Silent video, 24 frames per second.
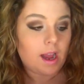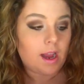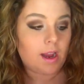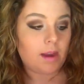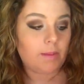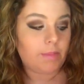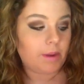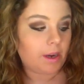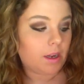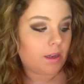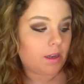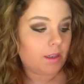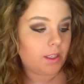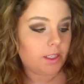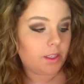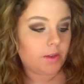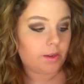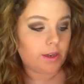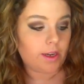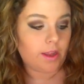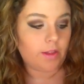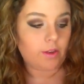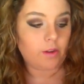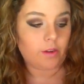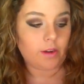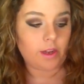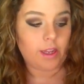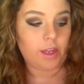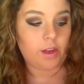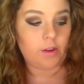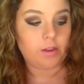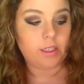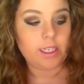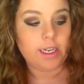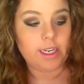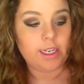Um, but also another
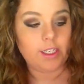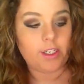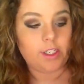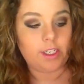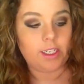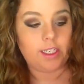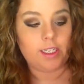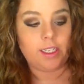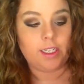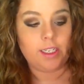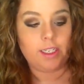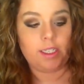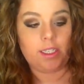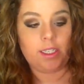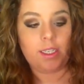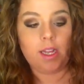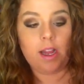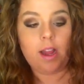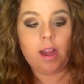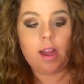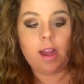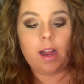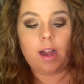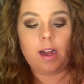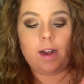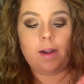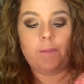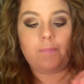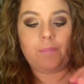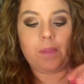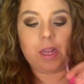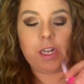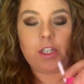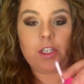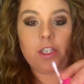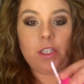cute touch is
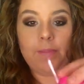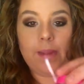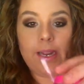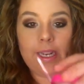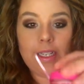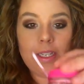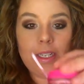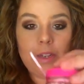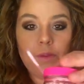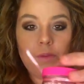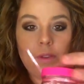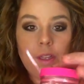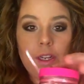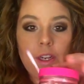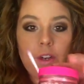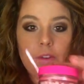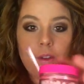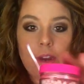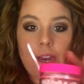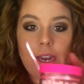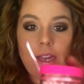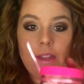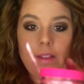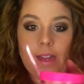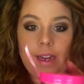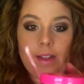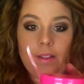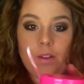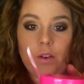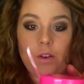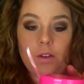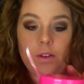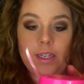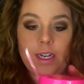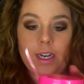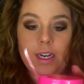um, it just makes a really great like
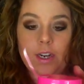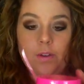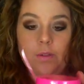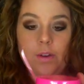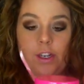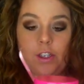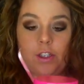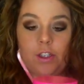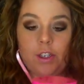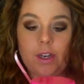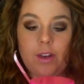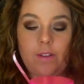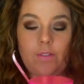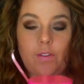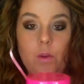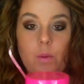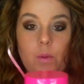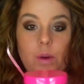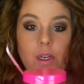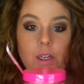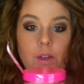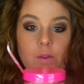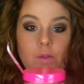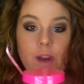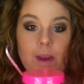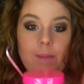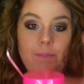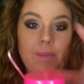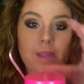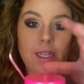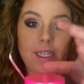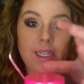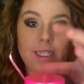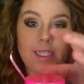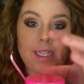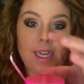little decoration if you wanted to wrap
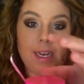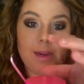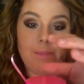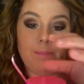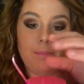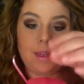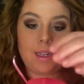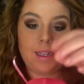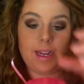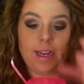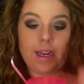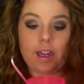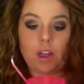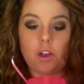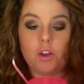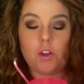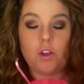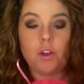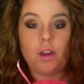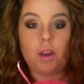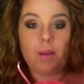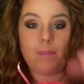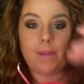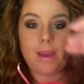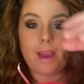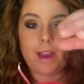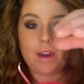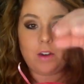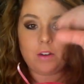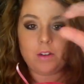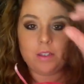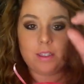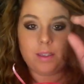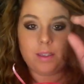this up in like a goodie bag or